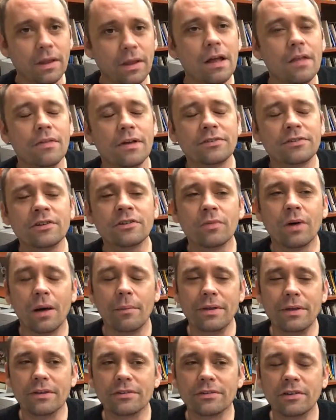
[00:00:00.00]
This is what I
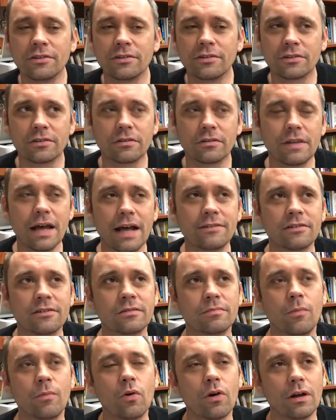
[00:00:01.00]
mean.
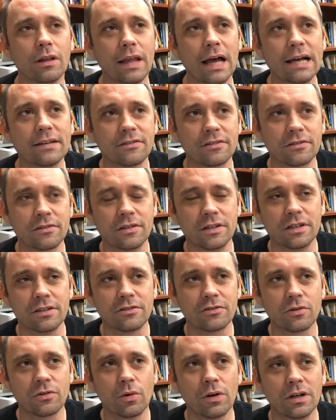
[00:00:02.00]
That's more or less the
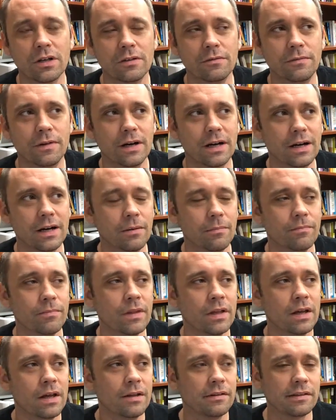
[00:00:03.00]
sort of
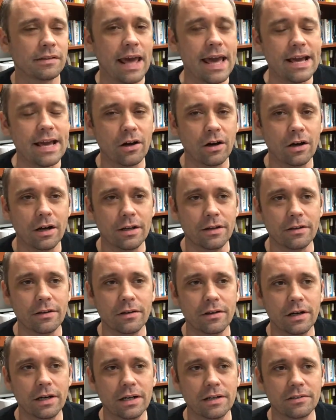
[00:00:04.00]
take
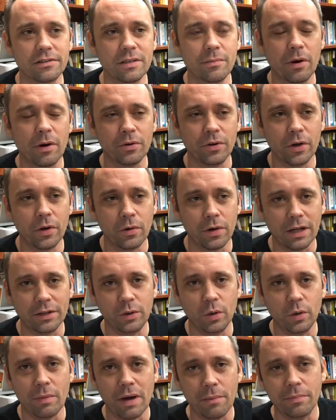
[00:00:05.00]
on Simone Doe I
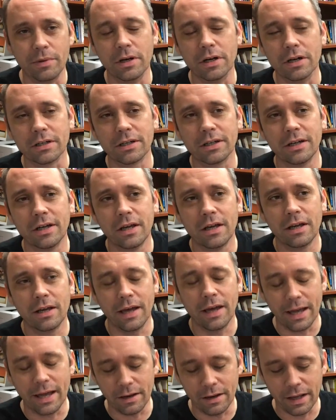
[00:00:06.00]
do in my book,
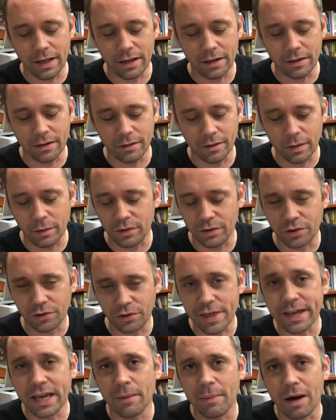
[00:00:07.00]
and
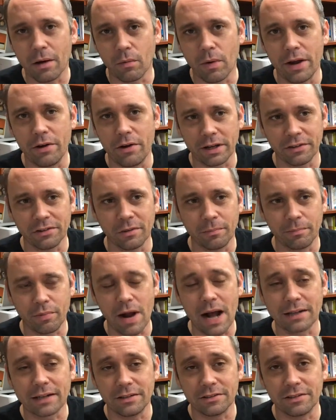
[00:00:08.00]
thinking about rhetoric as a
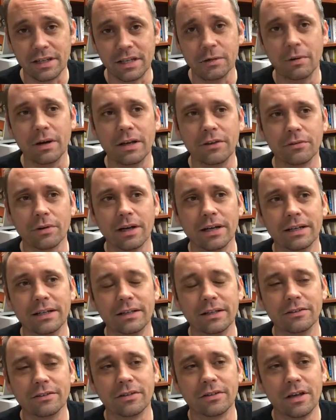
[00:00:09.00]
practice, anyways. Right,
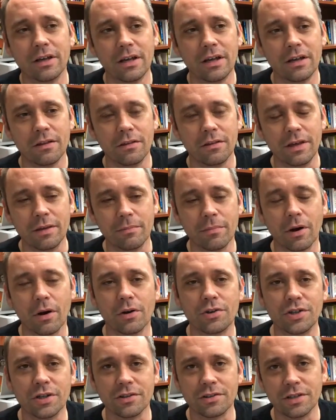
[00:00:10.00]
is the
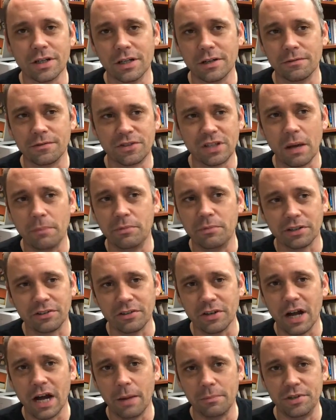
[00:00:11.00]
emergence of subjects
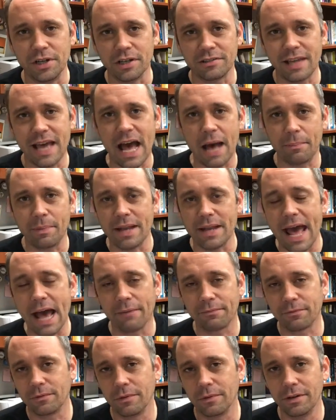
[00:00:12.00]
and objects happen
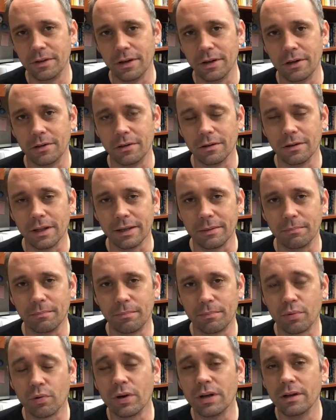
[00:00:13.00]
after, like
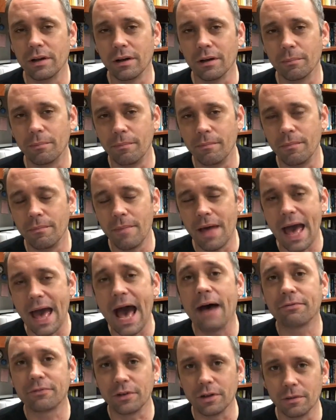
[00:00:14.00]

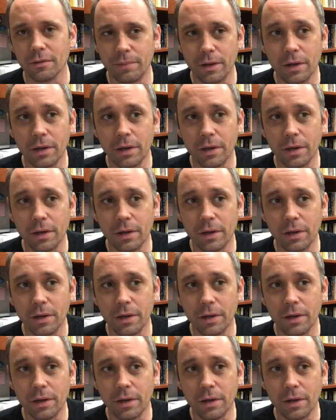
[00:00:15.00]
after